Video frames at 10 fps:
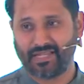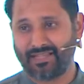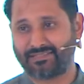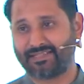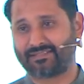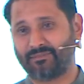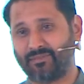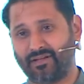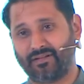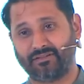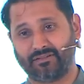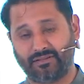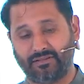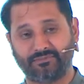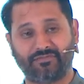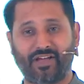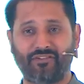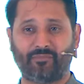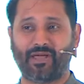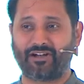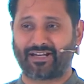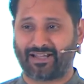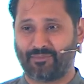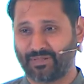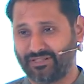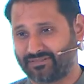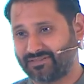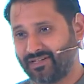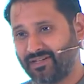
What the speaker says: and 6 and 5 American companies,